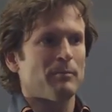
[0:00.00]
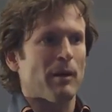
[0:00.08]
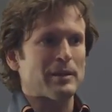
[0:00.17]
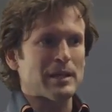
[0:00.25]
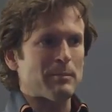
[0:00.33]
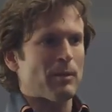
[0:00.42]

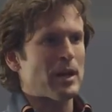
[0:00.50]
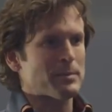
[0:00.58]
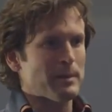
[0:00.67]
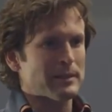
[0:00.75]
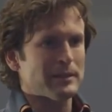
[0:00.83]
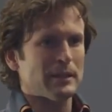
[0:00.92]
Part-time
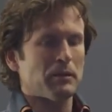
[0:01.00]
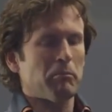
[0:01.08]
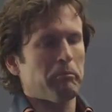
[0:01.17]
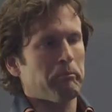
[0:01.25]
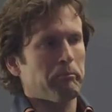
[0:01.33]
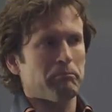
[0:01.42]
prospecting
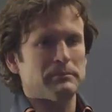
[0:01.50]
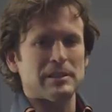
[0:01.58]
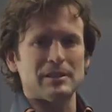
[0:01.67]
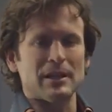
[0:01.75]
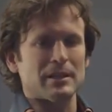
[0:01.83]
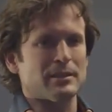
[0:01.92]

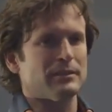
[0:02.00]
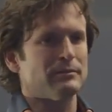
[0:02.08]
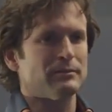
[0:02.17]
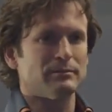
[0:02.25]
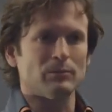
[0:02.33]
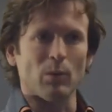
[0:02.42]
just doesn't
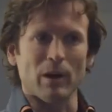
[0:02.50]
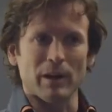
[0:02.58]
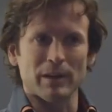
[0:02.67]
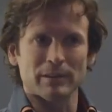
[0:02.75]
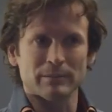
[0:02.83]
work.